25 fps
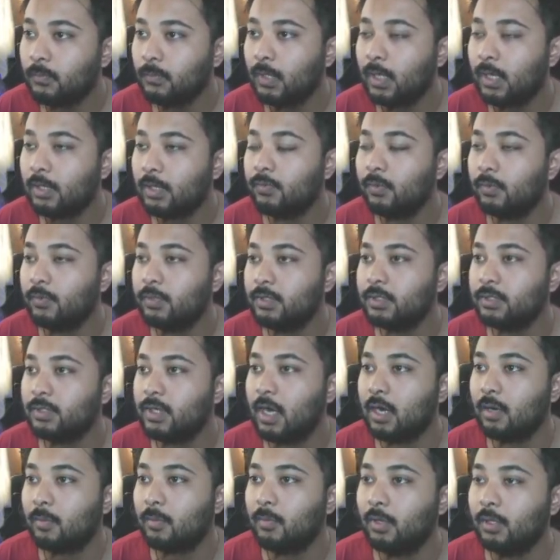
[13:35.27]
I throw this
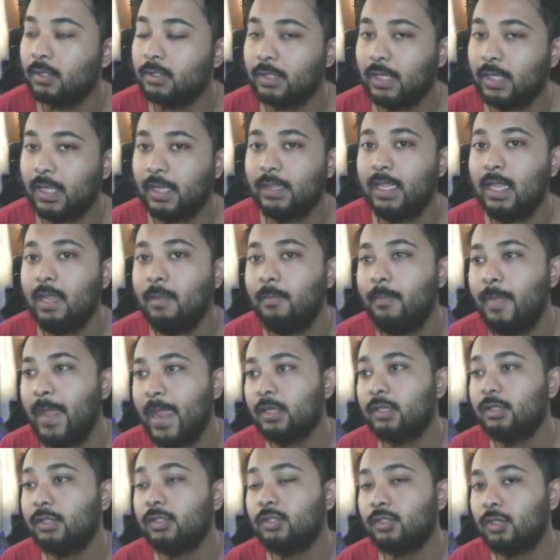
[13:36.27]
Dark Pulse and they
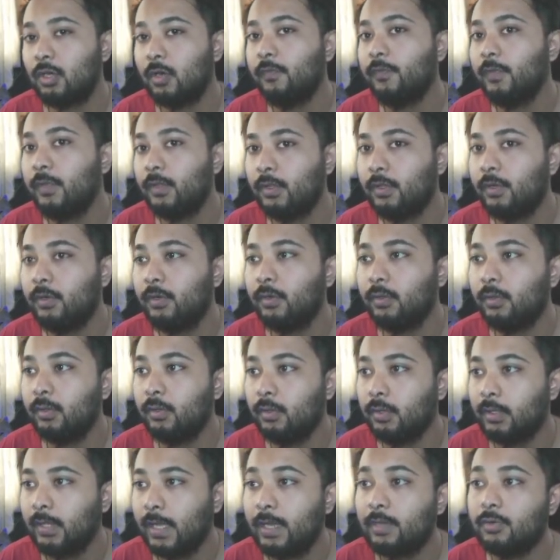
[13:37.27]
banked Surf in their
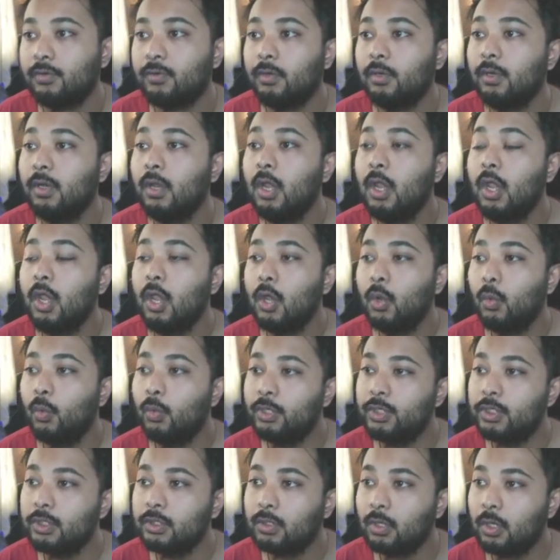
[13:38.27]
Lantern,
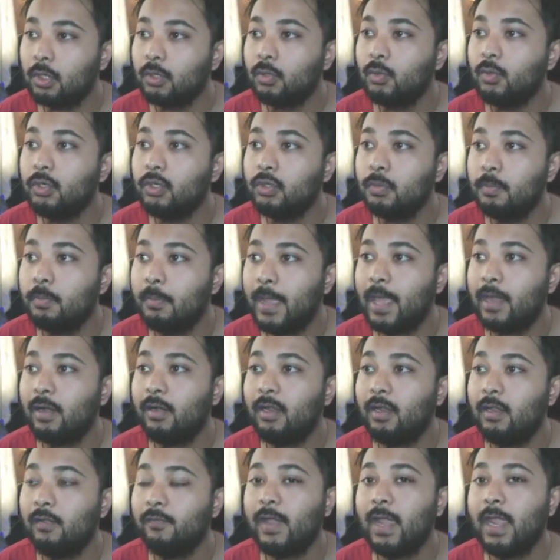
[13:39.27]
which is not going to matter
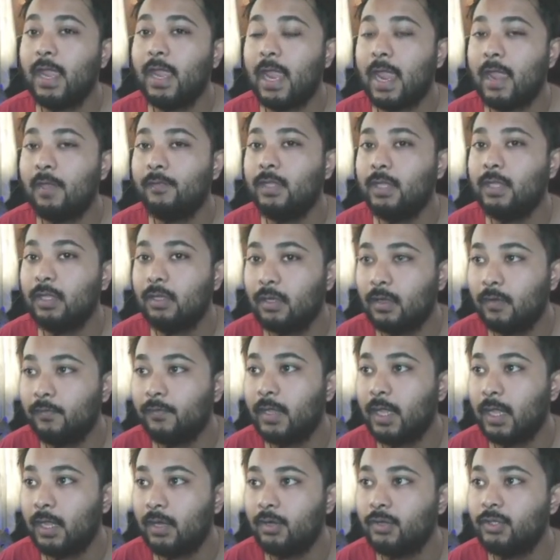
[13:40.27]
if I have the enough
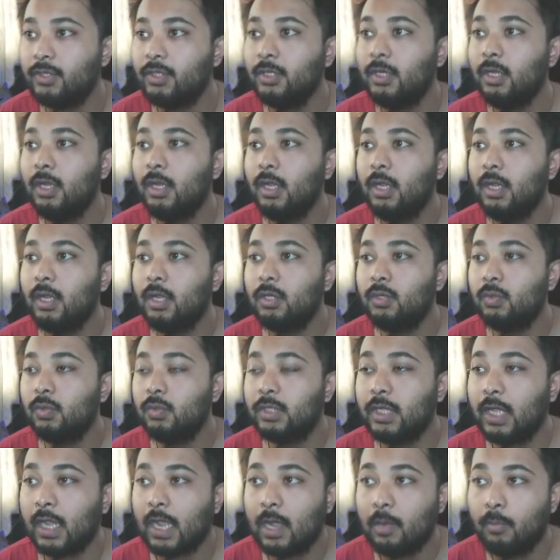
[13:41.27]
energy to
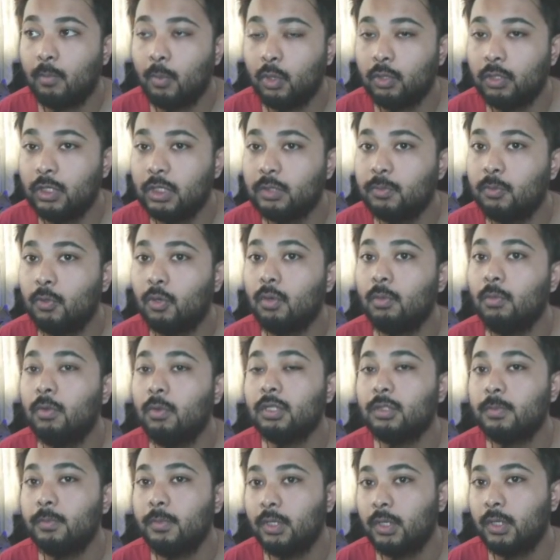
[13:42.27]
take out both these
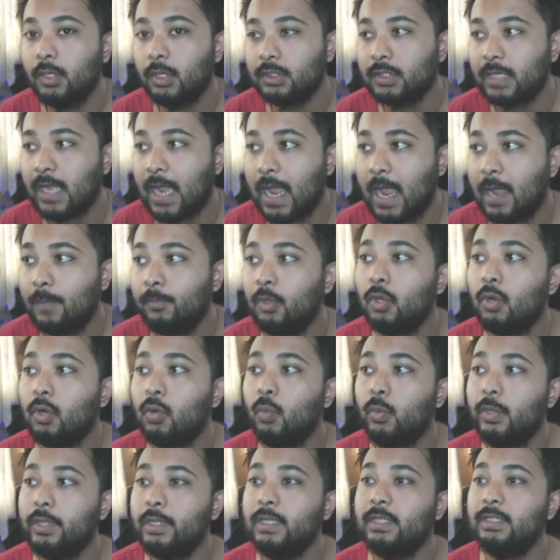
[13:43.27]
Pokemons, because I'm gonna
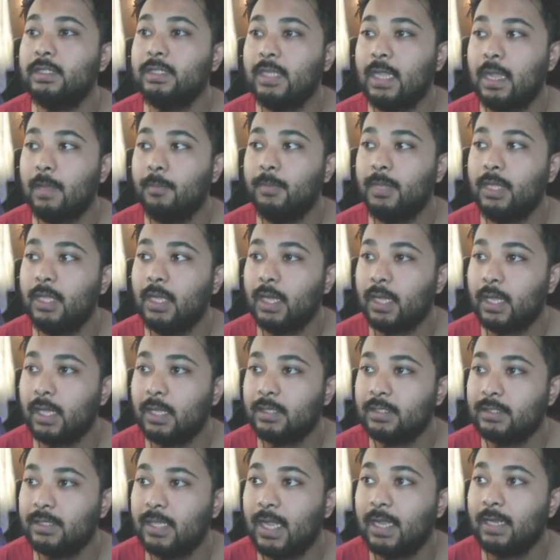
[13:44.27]
win the CMP
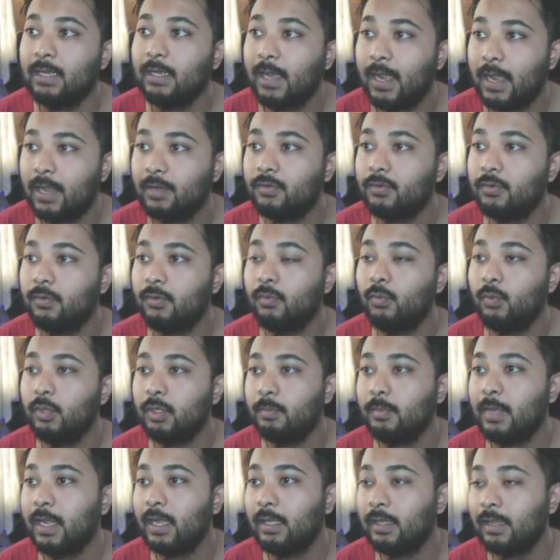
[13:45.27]
against that Lantern with
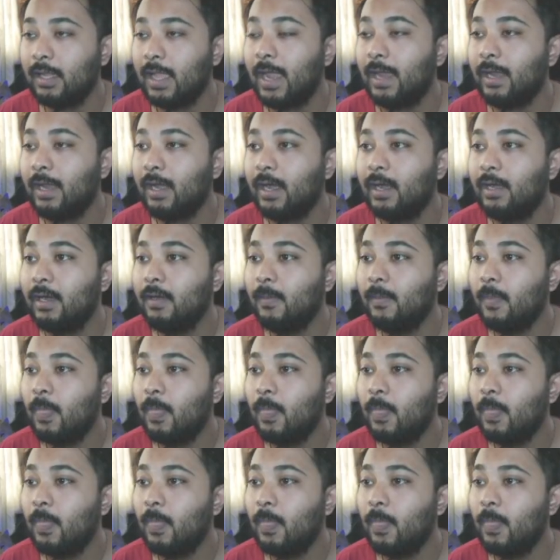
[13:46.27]
my Gligar.